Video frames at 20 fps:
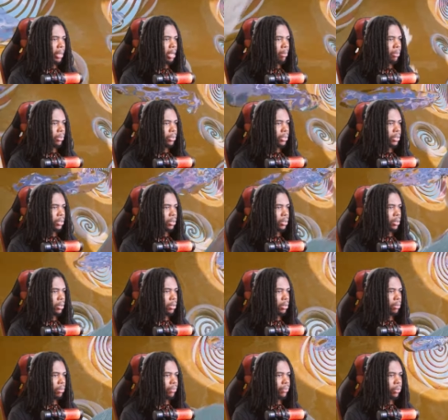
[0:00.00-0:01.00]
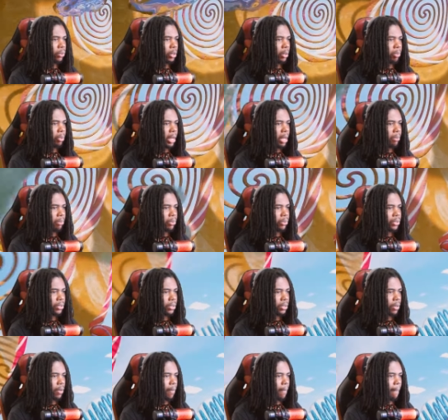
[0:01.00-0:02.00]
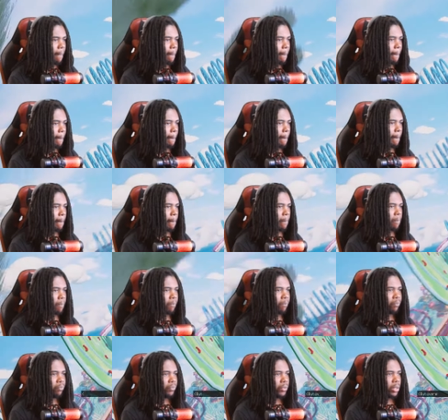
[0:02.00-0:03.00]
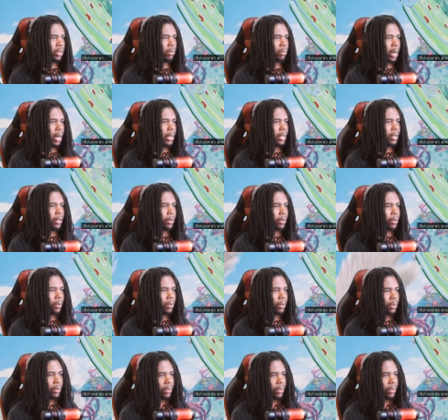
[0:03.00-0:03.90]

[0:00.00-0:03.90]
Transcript: pebbles, fruity pebbles. Get right here.